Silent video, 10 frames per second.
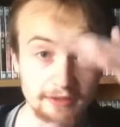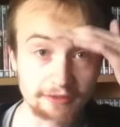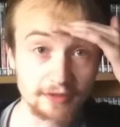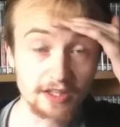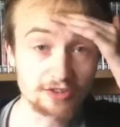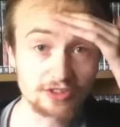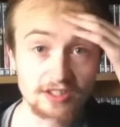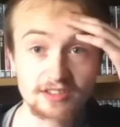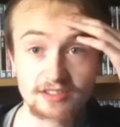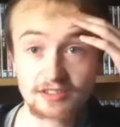So Big Finish
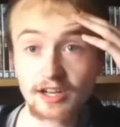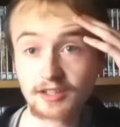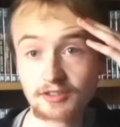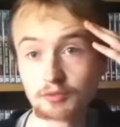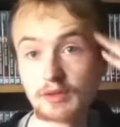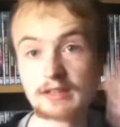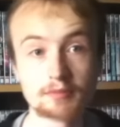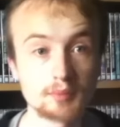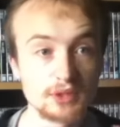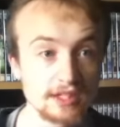did start
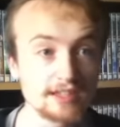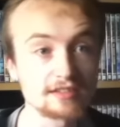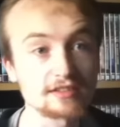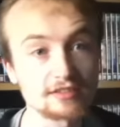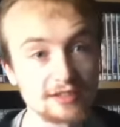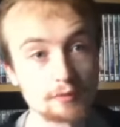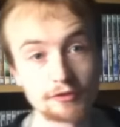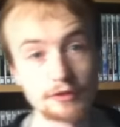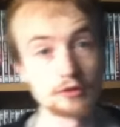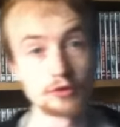with Bernice
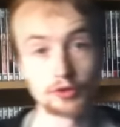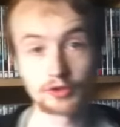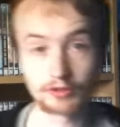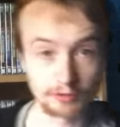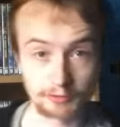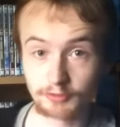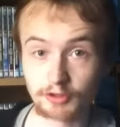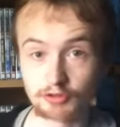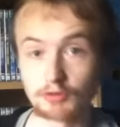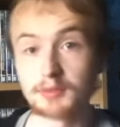Summerfield audios, the
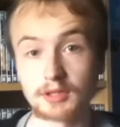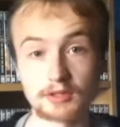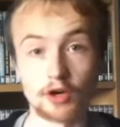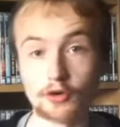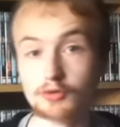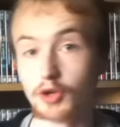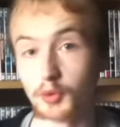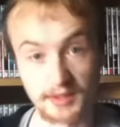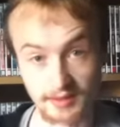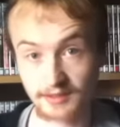first one being Oh
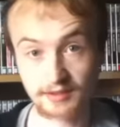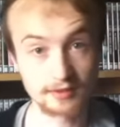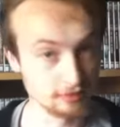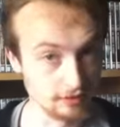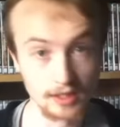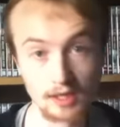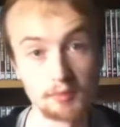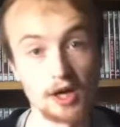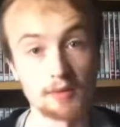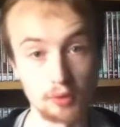No It Isn't,
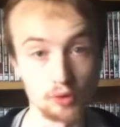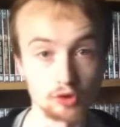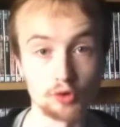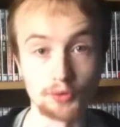by Paul